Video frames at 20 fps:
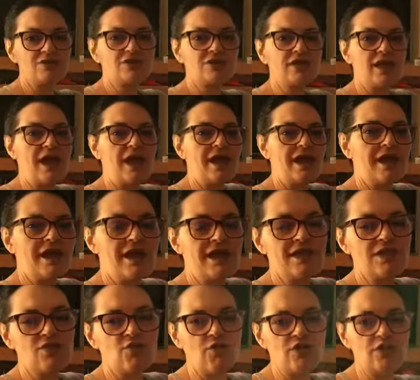Today
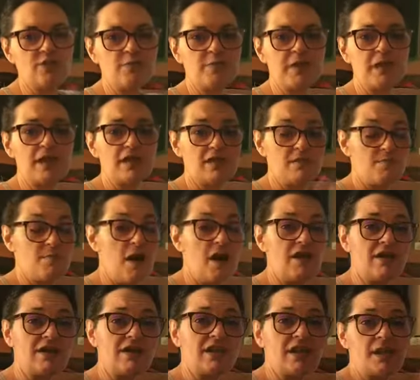is going to be a small
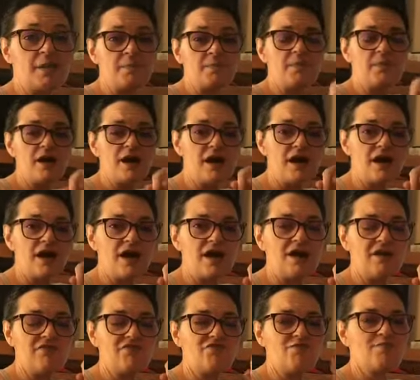clip
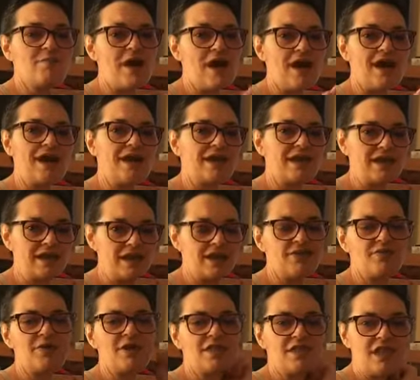of my
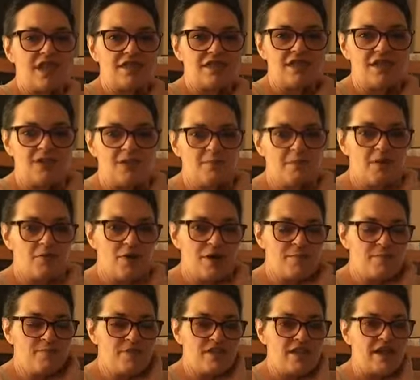earrings I sell on my
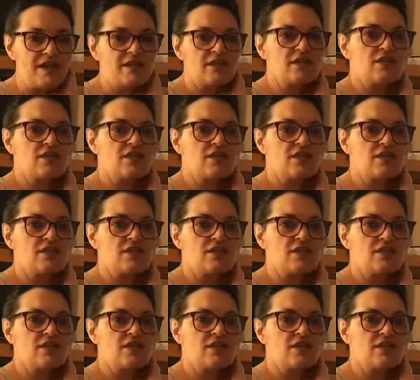website.